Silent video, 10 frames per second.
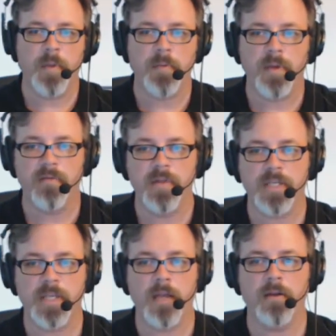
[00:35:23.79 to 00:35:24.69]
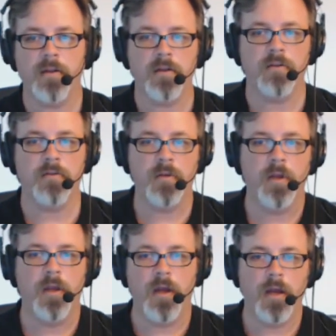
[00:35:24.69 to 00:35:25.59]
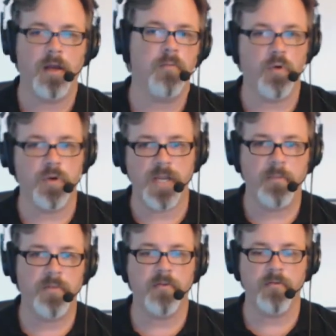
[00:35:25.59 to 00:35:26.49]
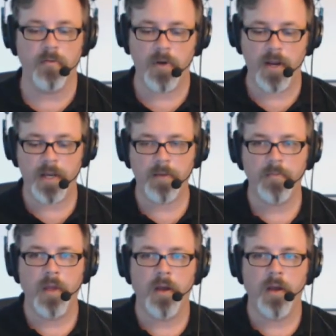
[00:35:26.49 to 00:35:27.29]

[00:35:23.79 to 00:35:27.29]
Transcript: to maybe give the sound a little uh, more depth or variety.